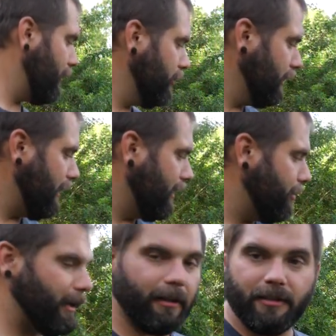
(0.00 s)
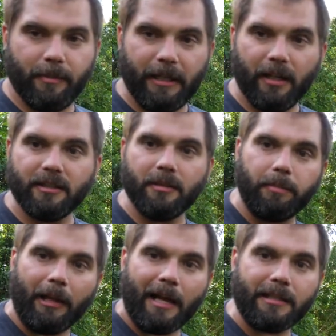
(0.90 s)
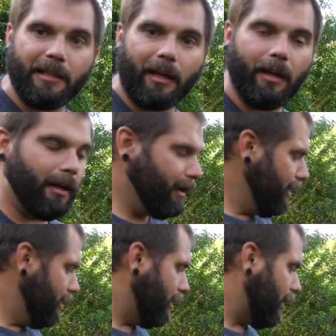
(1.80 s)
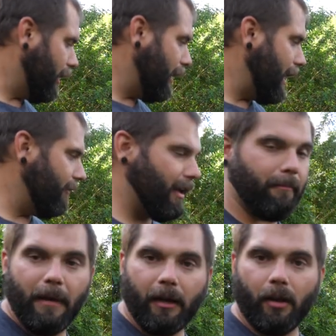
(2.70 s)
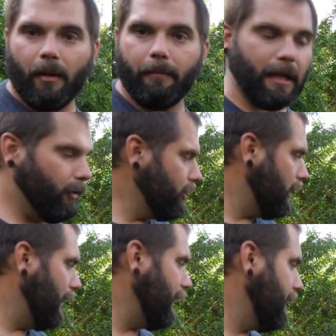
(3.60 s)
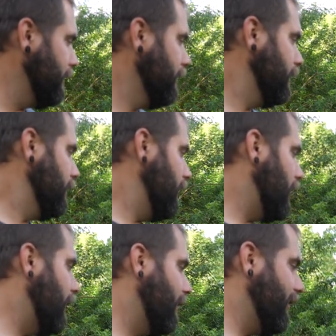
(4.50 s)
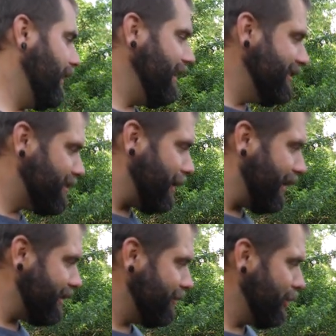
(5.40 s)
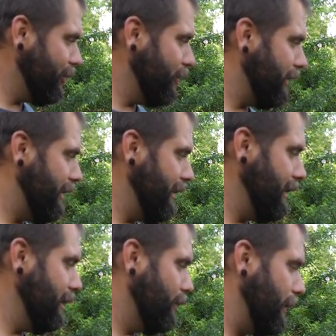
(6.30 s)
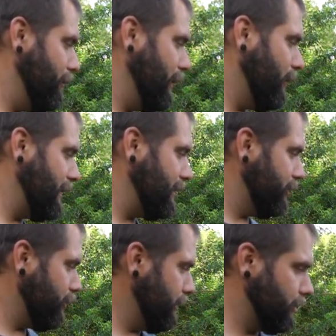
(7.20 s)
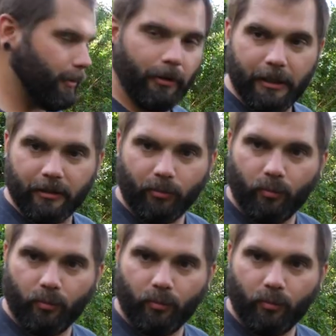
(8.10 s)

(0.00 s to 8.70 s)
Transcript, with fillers: I really like about it is because they're plastic, you're not going to have that metal on metal clanging uh, that is possible with the big whitetail dreams, but there is a